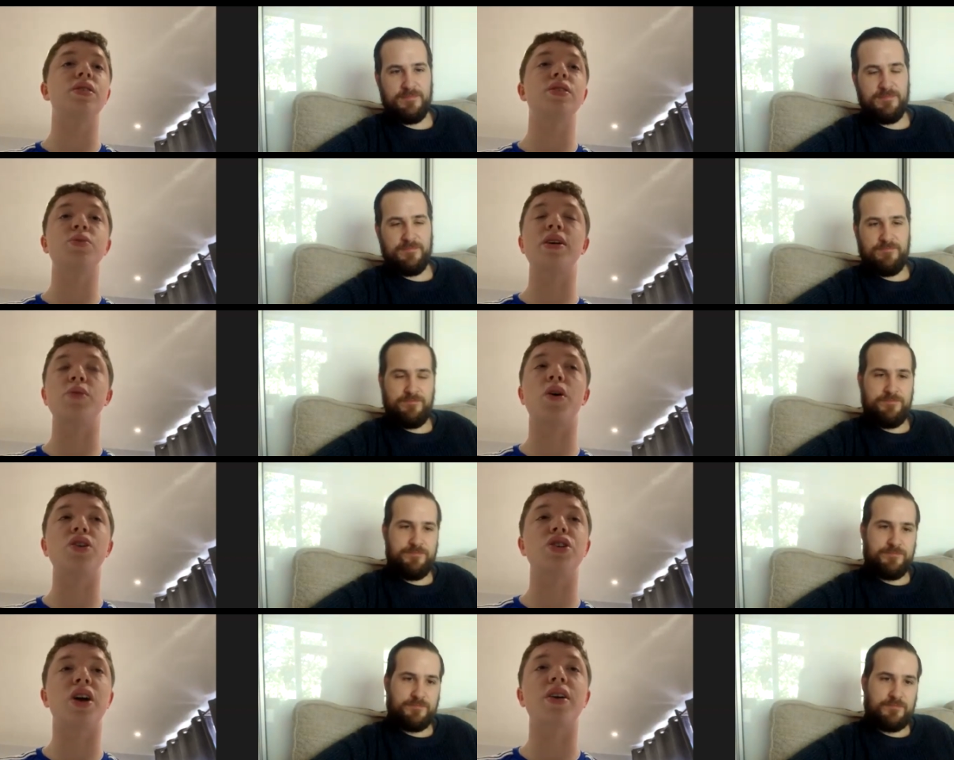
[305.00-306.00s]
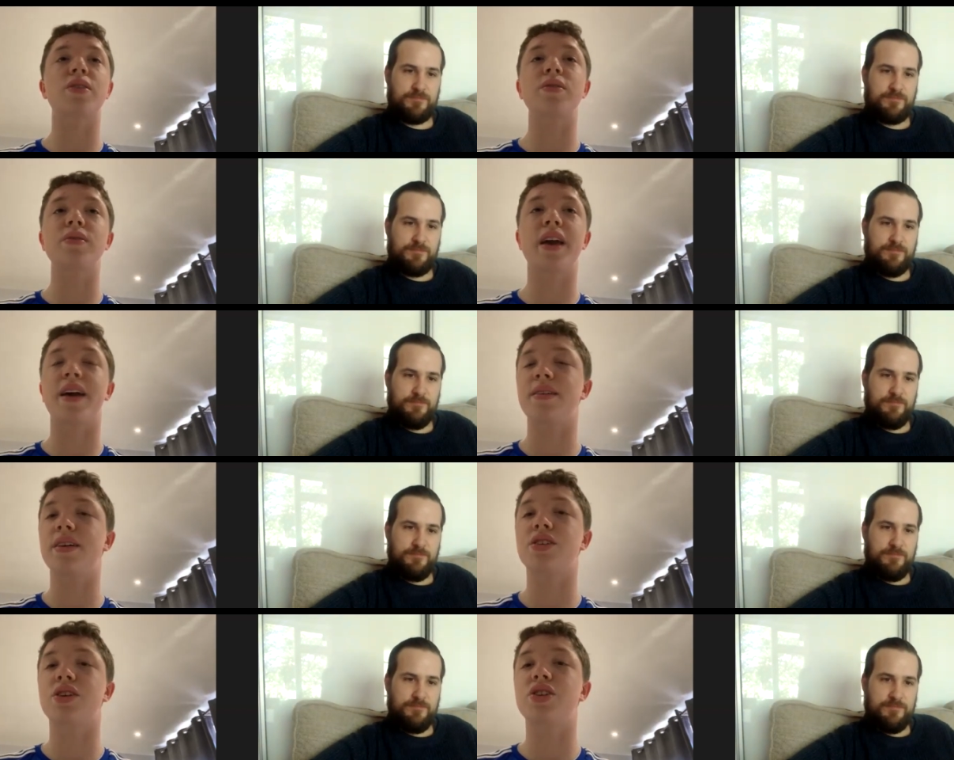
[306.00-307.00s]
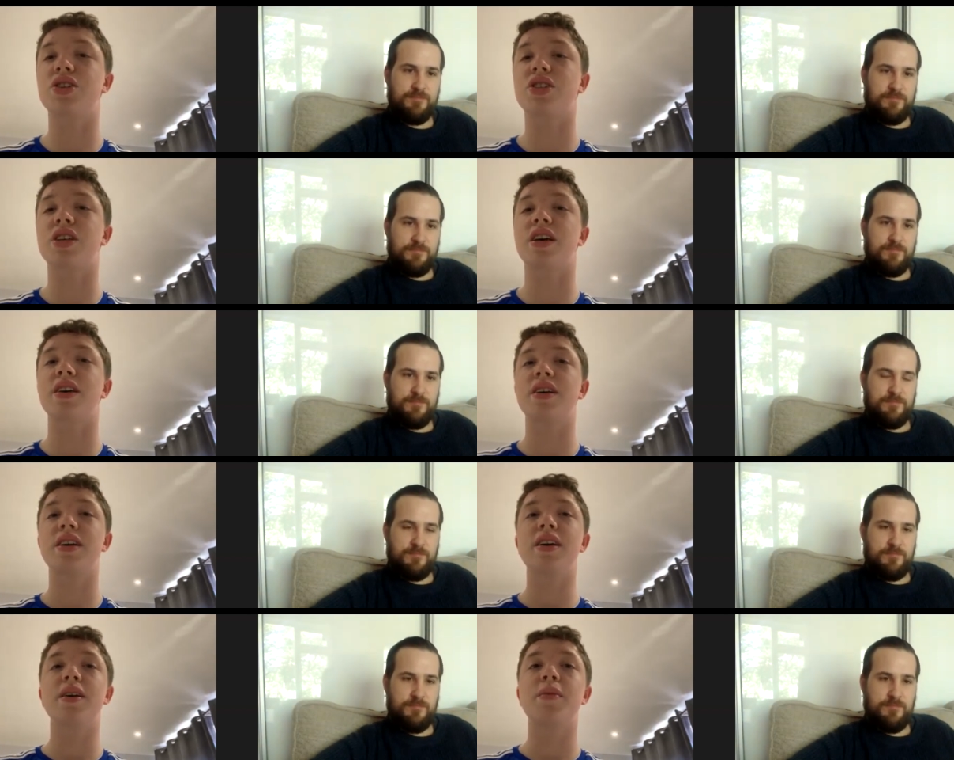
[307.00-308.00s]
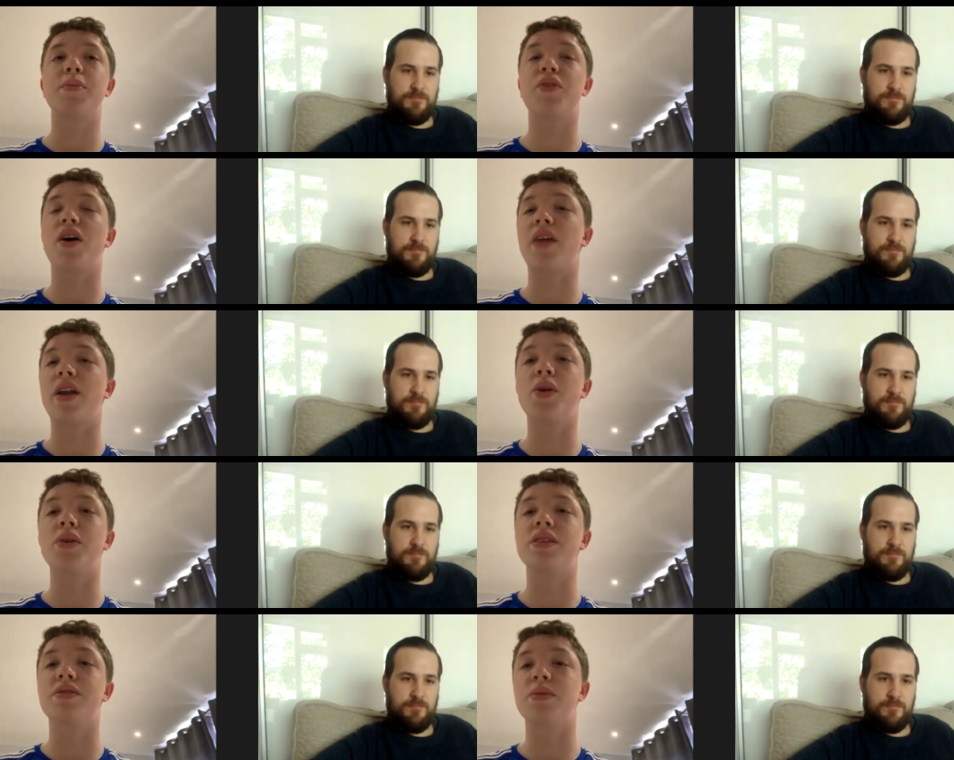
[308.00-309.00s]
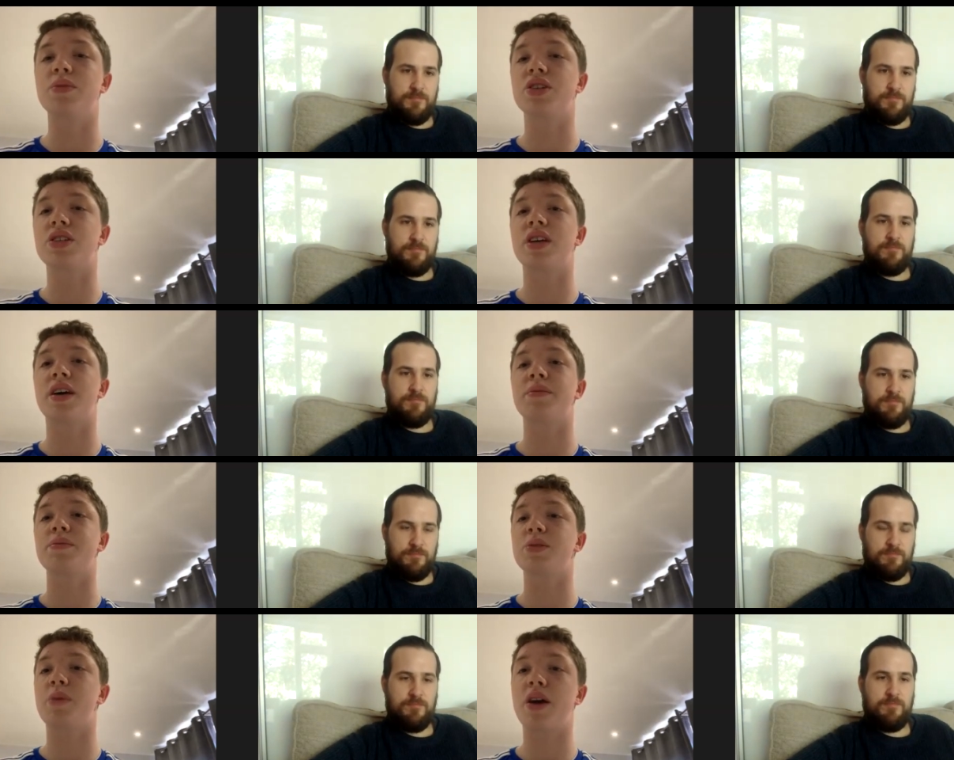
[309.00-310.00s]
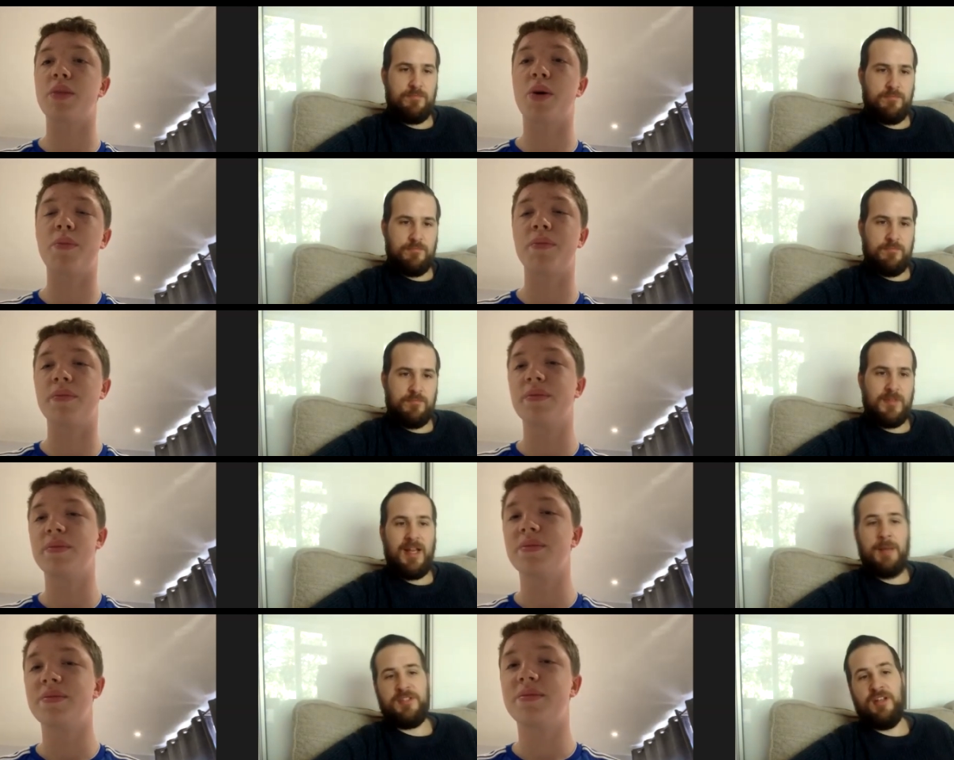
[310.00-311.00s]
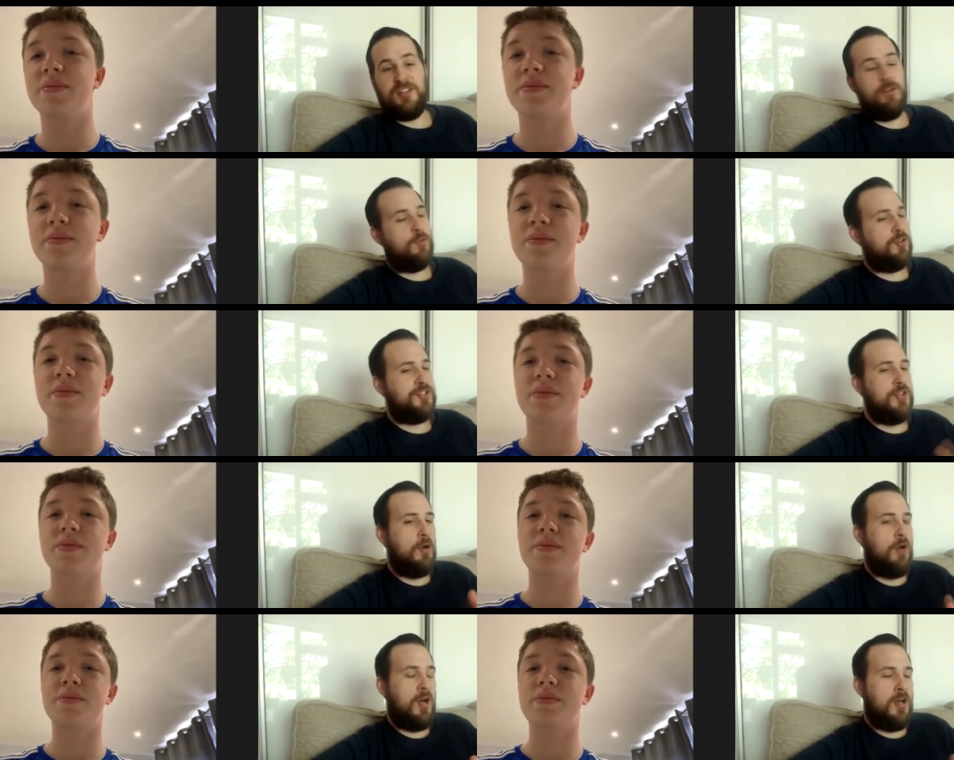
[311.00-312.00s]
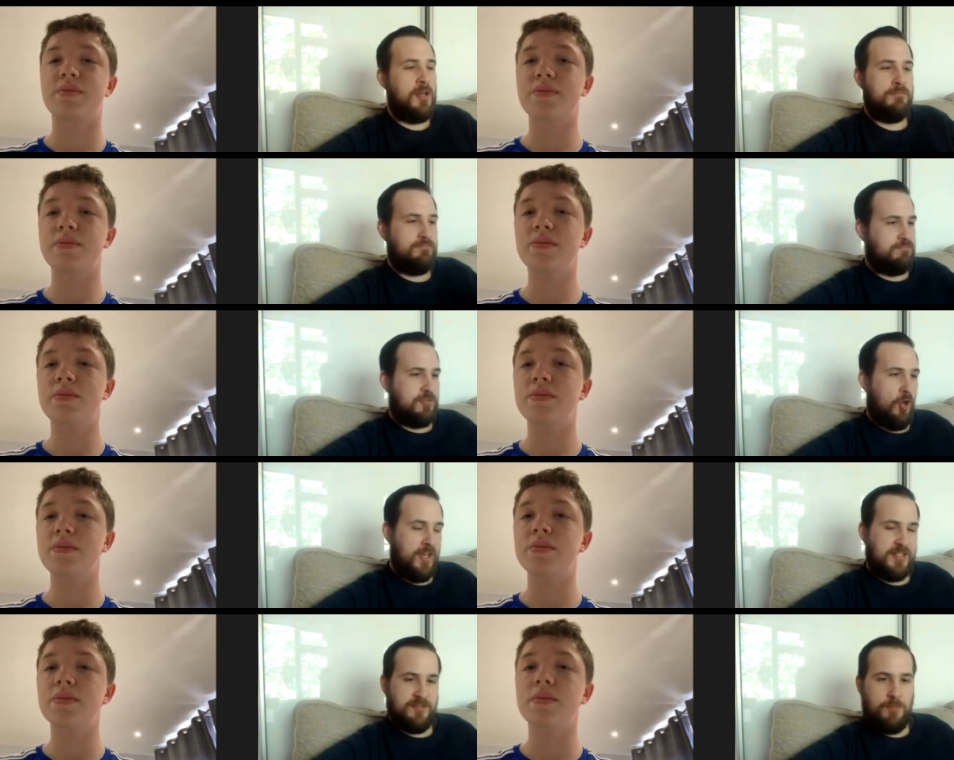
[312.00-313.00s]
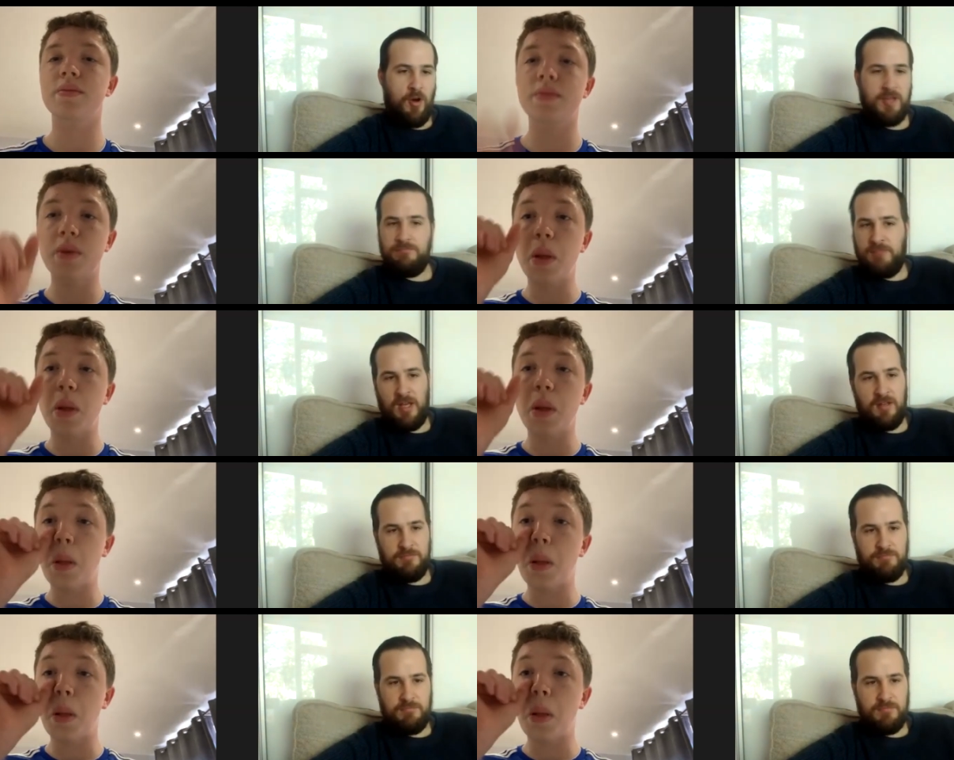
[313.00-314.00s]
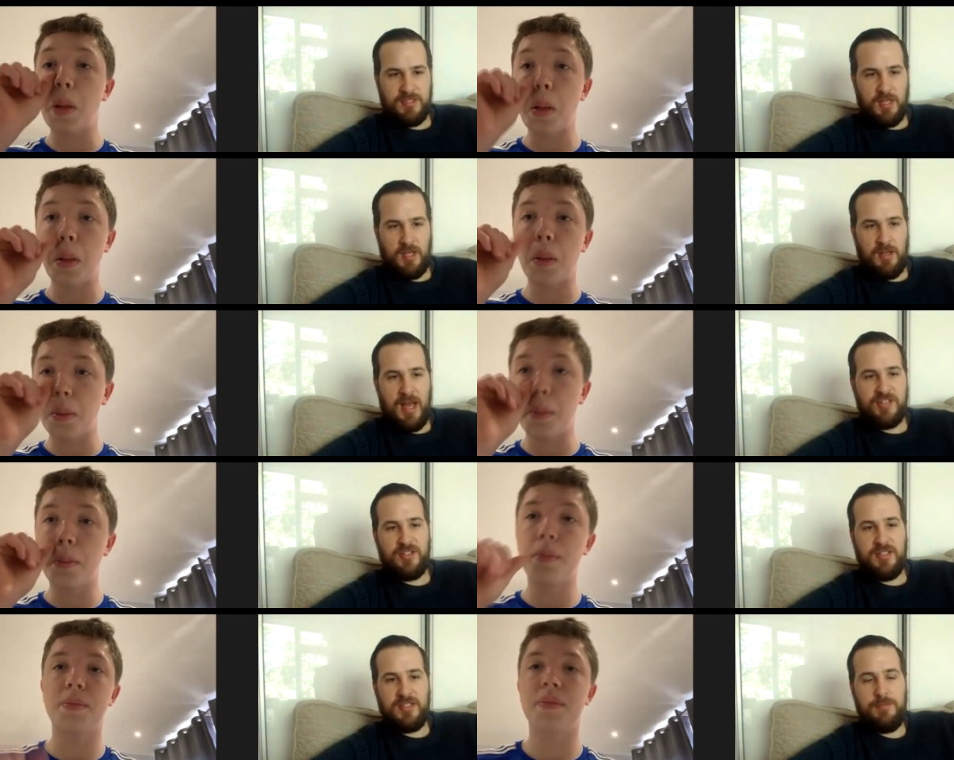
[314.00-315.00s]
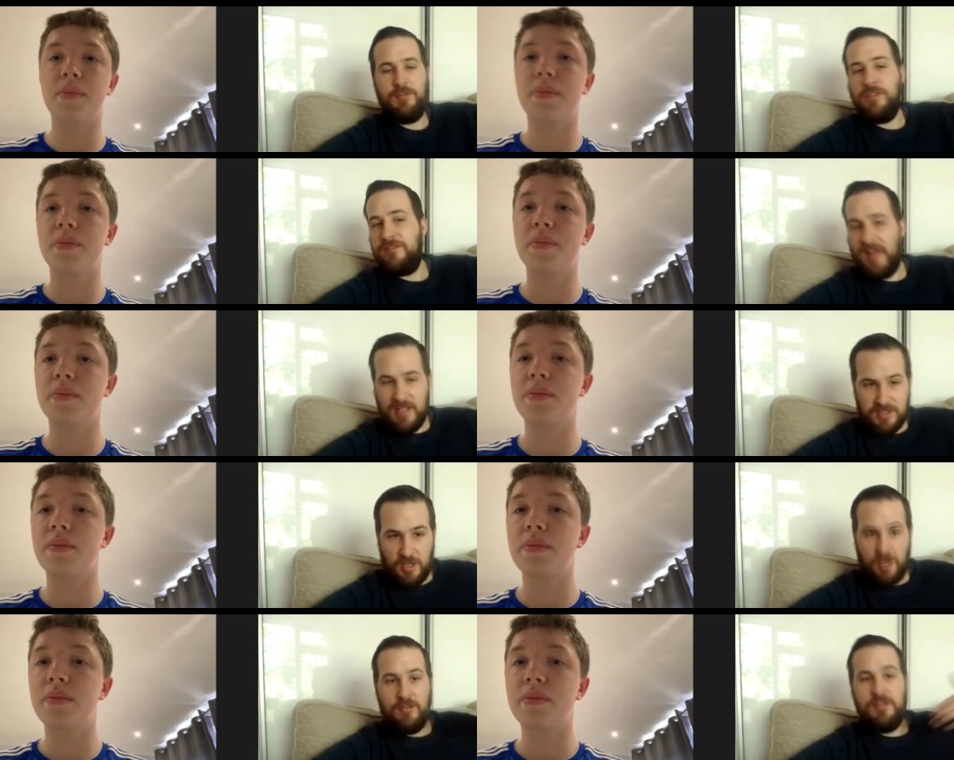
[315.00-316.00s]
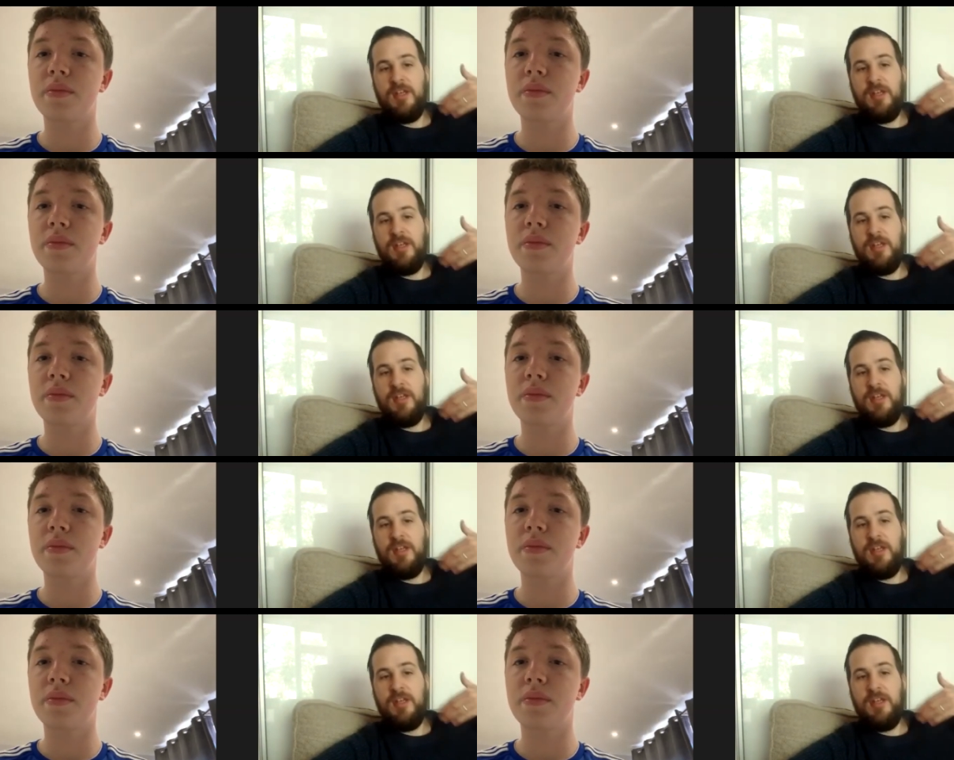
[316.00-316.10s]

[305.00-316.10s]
Speaker 1: it's worth watching i yeah it's good just to provide that noise for them just to spur them on
Speaker 2: absolutely so of course you know uh colleagues of mine uh, uh ashley simmons fan zone